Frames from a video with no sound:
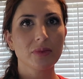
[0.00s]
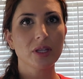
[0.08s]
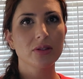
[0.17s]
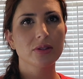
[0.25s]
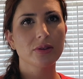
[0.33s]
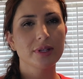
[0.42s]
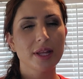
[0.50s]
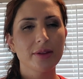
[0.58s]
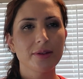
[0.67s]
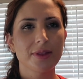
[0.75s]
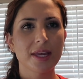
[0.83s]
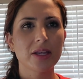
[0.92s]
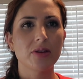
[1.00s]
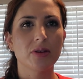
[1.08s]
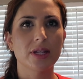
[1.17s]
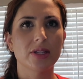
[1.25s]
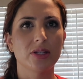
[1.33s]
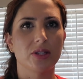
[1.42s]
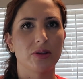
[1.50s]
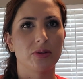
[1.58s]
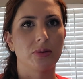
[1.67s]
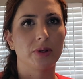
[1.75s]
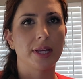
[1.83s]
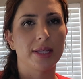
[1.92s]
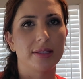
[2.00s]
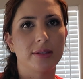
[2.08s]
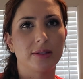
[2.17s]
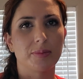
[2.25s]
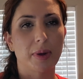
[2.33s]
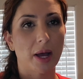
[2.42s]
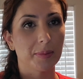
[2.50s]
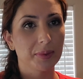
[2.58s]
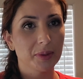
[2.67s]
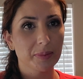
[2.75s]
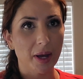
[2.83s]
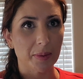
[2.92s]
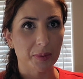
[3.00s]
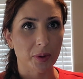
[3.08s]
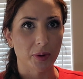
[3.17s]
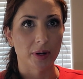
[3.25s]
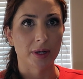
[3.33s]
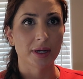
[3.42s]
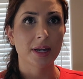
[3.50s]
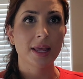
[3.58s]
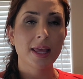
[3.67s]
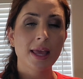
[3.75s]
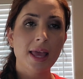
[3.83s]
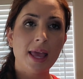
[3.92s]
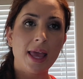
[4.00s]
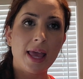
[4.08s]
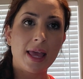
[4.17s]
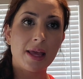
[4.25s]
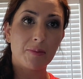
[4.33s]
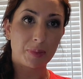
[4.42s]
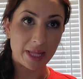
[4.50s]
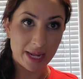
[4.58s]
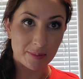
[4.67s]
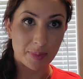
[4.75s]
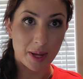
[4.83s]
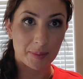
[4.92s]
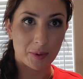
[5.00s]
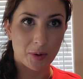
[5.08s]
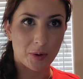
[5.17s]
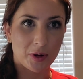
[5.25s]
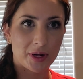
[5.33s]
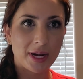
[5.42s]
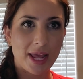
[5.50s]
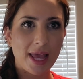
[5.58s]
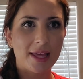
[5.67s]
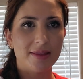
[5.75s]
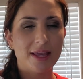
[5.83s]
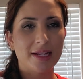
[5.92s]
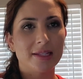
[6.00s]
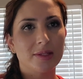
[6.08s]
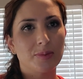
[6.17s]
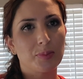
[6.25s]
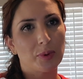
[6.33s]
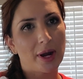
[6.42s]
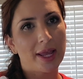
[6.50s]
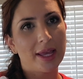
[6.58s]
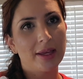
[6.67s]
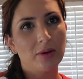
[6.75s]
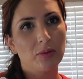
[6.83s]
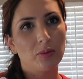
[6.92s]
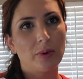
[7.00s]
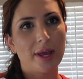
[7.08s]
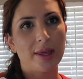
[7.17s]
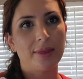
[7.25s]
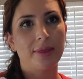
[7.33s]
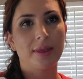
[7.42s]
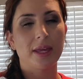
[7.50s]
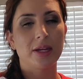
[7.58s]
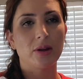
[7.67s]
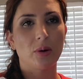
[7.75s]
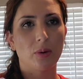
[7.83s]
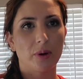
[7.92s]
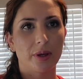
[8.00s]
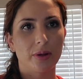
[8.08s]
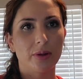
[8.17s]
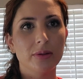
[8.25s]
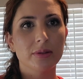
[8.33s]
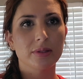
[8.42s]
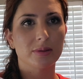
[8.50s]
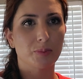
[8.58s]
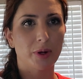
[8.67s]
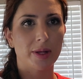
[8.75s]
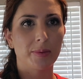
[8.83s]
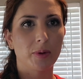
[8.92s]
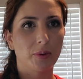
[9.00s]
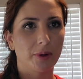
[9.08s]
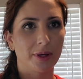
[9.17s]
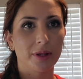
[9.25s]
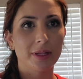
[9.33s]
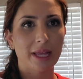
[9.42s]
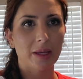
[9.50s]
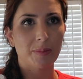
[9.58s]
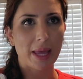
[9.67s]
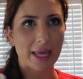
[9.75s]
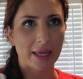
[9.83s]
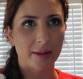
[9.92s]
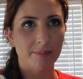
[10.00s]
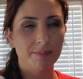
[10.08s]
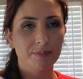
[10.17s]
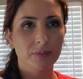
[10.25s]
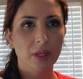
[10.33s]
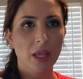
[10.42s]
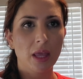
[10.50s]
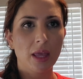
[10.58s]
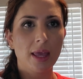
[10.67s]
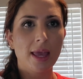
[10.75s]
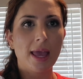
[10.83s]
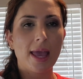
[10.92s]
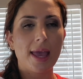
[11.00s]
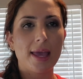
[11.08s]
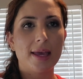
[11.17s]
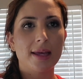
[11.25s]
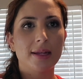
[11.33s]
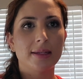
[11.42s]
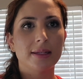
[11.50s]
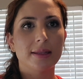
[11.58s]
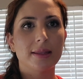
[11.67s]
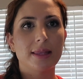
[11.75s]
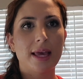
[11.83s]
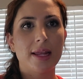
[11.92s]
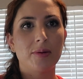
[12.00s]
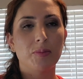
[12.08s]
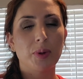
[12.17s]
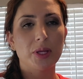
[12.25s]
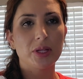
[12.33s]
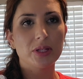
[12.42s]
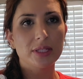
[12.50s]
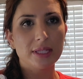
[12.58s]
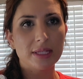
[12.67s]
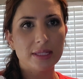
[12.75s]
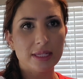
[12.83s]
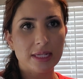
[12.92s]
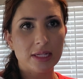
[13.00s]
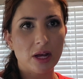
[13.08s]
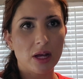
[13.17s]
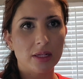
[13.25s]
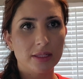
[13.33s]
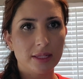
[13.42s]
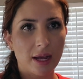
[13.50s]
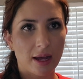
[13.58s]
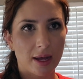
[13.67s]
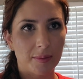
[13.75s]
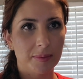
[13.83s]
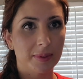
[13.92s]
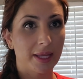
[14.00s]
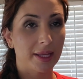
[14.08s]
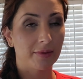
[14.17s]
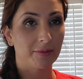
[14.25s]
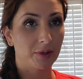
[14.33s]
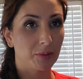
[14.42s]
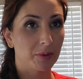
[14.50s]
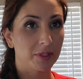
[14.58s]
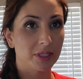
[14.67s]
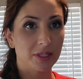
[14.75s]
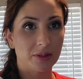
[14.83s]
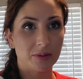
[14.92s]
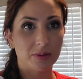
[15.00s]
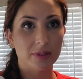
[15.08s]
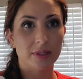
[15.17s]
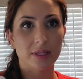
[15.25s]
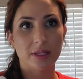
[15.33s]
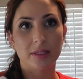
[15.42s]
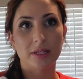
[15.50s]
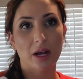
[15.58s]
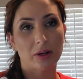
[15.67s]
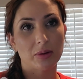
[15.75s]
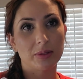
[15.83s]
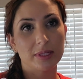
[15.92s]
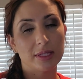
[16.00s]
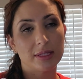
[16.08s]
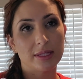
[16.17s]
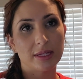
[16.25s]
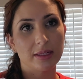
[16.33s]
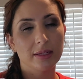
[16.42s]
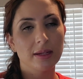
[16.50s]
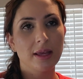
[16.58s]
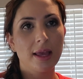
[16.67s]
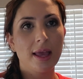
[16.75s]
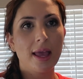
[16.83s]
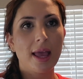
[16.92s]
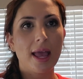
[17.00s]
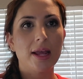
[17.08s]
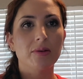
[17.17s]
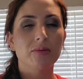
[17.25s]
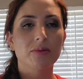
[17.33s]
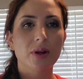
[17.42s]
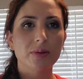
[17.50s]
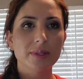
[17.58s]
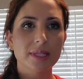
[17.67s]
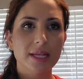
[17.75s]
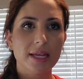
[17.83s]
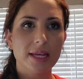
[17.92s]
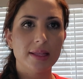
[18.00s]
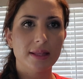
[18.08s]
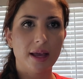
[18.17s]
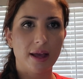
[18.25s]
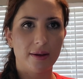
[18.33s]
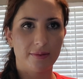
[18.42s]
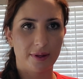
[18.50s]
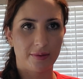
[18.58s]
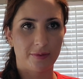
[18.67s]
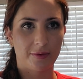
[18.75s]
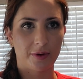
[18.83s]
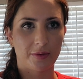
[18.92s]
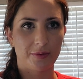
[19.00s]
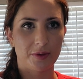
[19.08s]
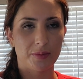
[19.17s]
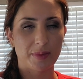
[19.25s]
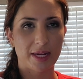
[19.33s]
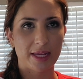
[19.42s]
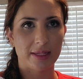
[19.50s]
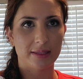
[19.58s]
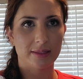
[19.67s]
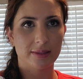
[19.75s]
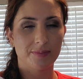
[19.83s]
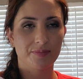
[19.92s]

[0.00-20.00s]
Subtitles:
So another thing you can do is to pop your popcorn, plain popcorn, and then spray it with an oil, sprayable oil like Pam, and then put your seasoning on top, like if you were to use the taco seasoning, and roast it in the oven for a few minutes.